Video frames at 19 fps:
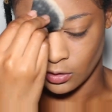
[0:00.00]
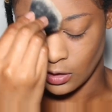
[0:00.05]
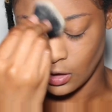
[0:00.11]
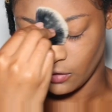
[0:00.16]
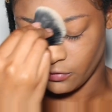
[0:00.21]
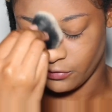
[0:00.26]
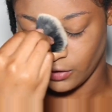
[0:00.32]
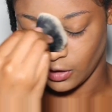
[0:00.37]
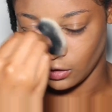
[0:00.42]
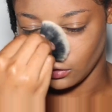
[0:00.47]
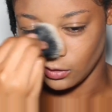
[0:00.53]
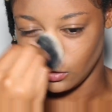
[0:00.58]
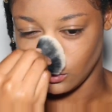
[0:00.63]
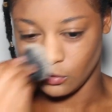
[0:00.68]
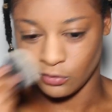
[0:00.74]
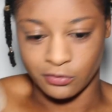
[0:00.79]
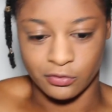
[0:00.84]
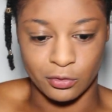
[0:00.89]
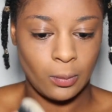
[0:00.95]
Easy
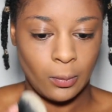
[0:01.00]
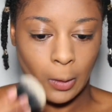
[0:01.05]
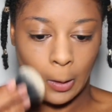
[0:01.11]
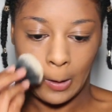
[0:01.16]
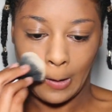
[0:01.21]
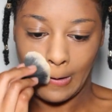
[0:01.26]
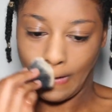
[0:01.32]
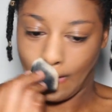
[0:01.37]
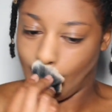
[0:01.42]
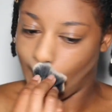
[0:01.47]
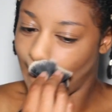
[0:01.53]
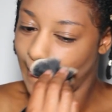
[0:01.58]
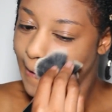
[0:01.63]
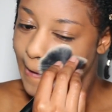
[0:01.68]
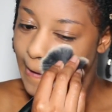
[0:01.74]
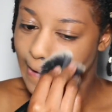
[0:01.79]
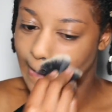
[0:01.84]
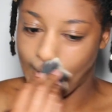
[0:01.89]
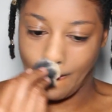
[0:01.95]
Bake powder
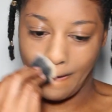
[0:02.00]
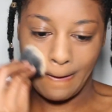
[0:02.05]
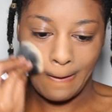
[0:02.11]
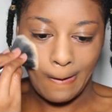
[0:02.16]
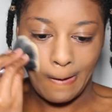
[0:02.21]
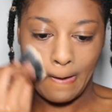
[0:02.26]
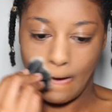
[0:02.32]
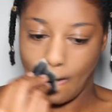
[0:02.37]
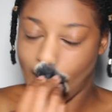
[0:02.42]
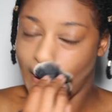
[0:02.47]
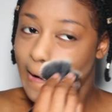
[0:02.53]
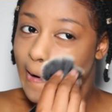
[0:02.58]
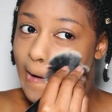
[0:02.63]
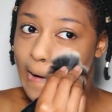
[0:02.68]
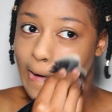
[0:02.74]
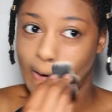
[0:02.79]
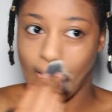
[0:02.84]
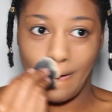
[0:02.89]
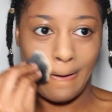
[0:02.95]
in the shade
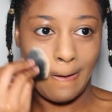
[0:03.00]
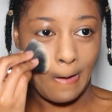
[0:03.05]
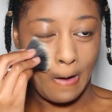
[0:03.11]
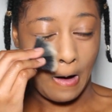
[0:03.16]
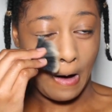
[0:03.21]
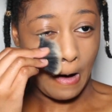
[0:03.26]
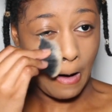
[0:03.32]
Blondie.